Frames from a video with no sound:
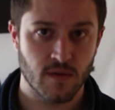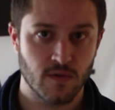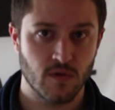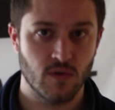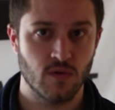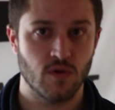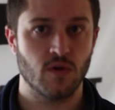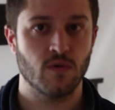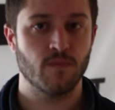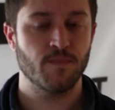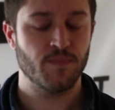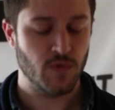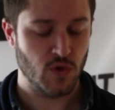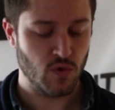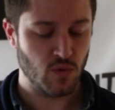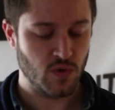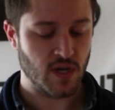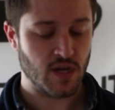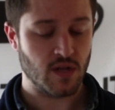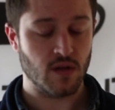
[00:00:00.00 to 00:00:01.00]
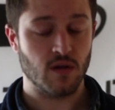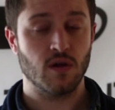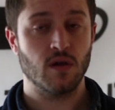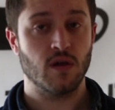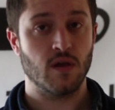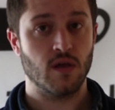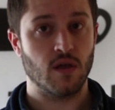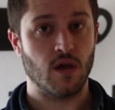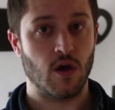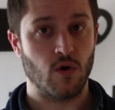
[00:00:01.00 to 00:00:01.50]
You get
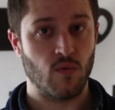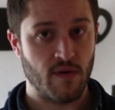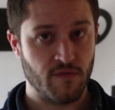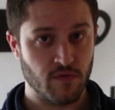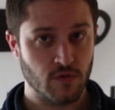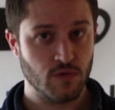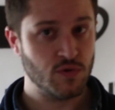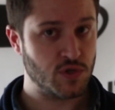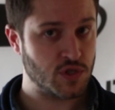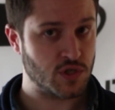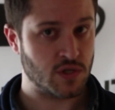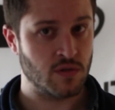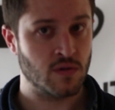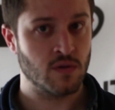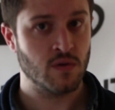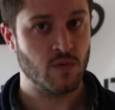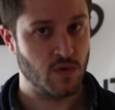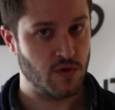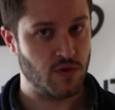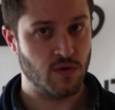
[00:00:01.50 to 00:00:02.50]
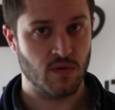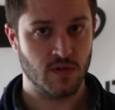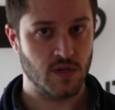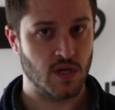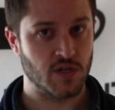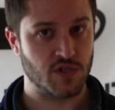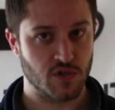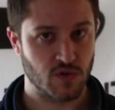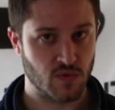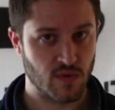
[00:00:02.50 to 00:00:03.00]
a revolution with your
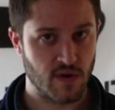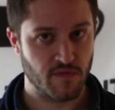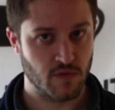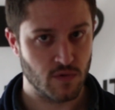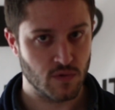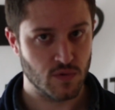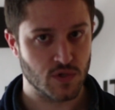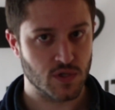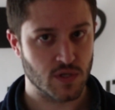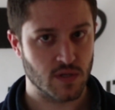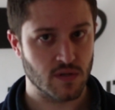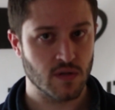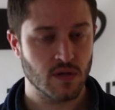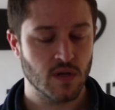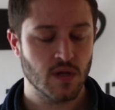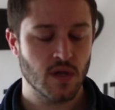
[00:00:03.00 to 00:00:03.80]
industrial revolution.